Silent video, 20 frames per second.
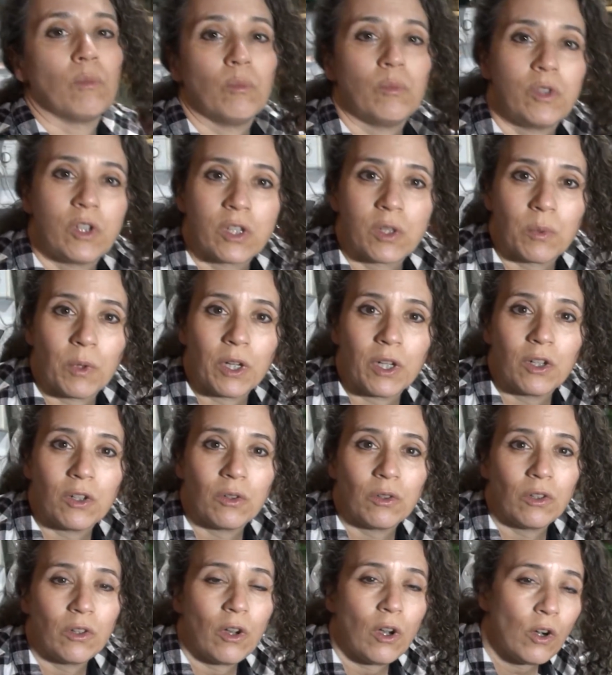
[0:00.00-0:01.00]
just want to
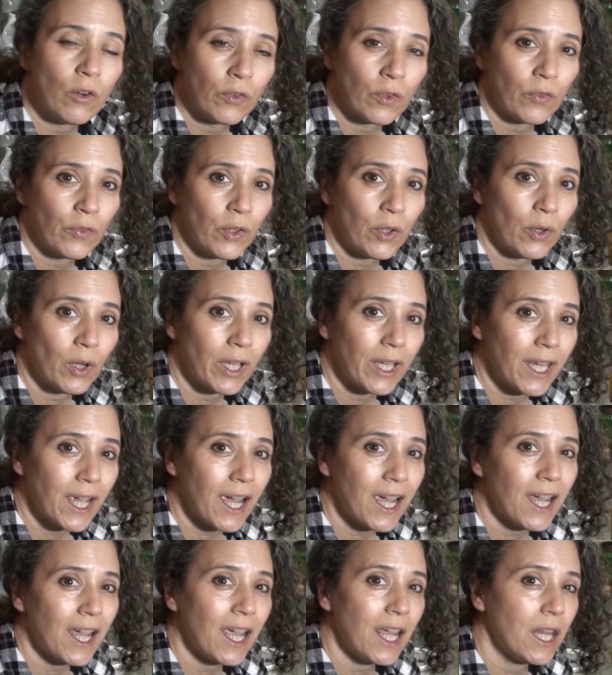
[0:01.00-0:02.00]
do a little overview on
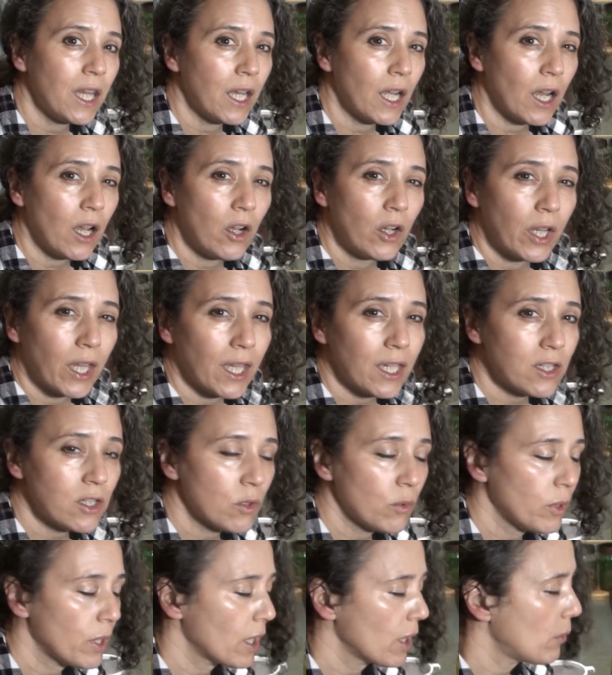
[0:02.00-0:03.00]
that and then I'll get to
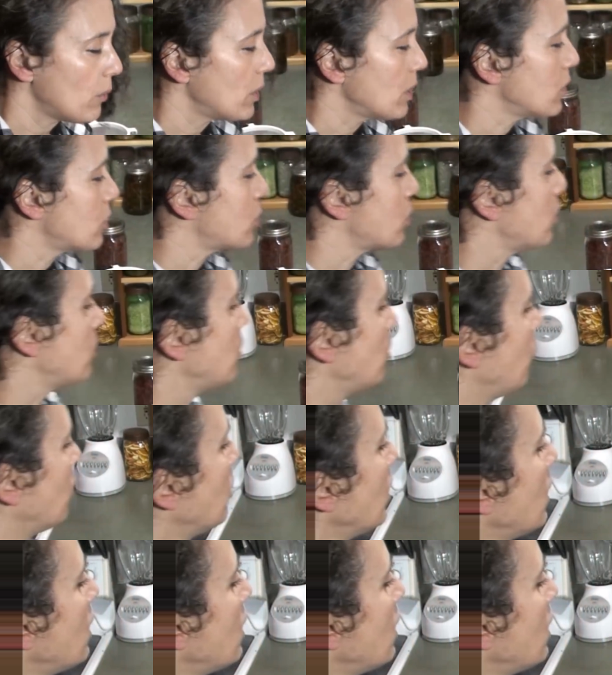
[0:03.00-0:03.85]
what I want to show you.